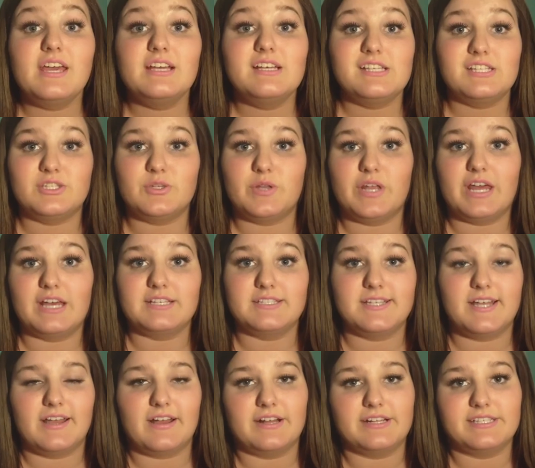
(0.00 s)
So next
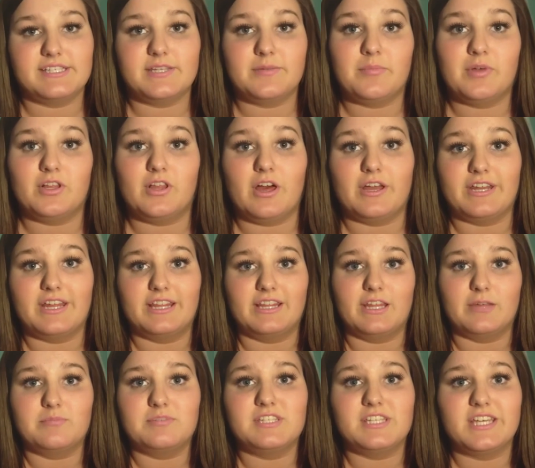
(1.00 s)
I got some Milani
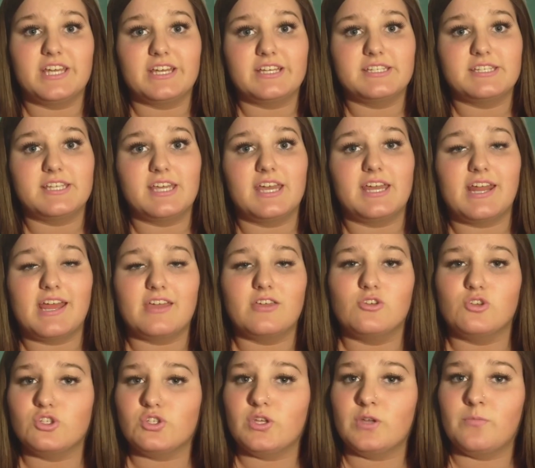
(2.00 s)
lipsticks, and I
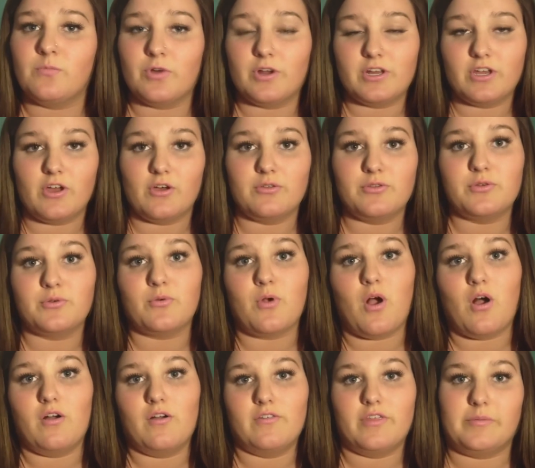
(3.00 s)
usually would go through
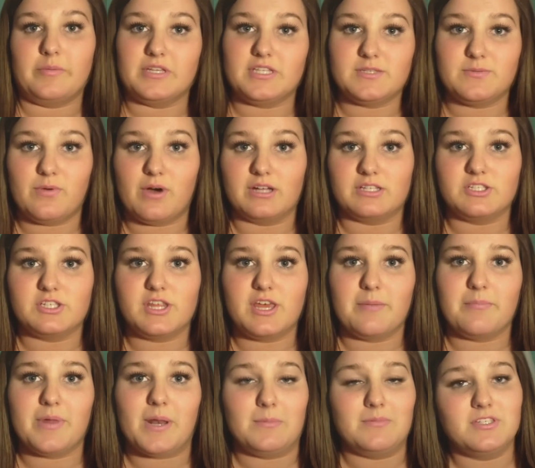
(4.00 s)
all of them and swatch
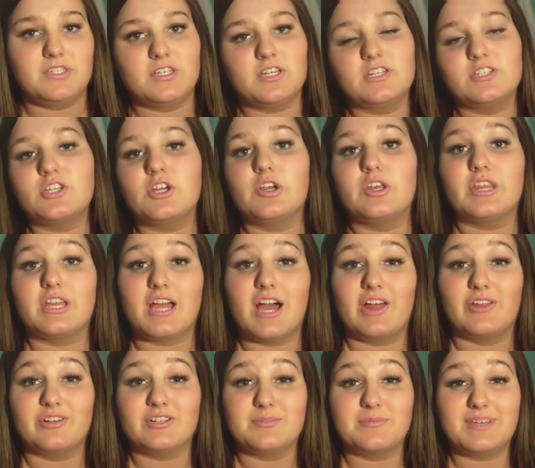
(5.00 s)
them, but I'm just going to show you the
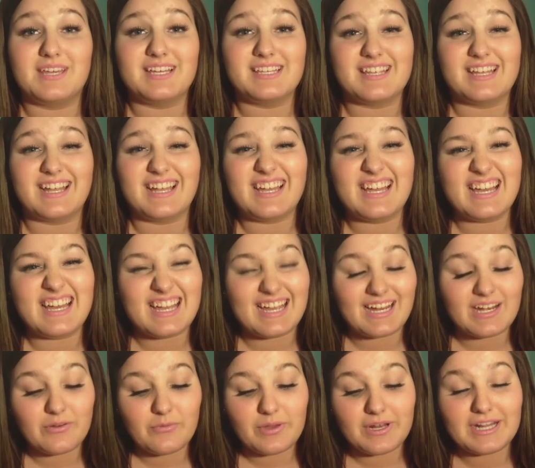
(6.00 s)
colors because I
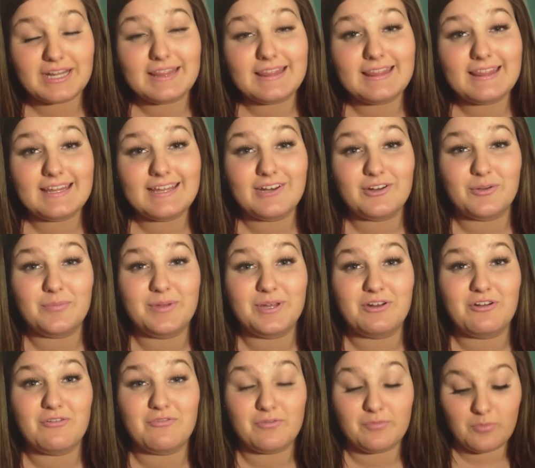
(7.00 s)
kind of went a little bit
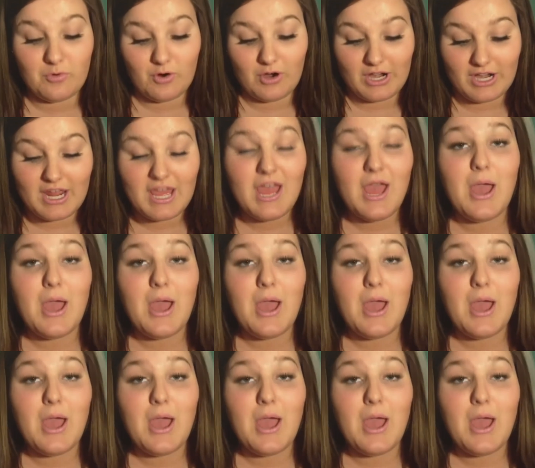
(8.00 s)
overboard.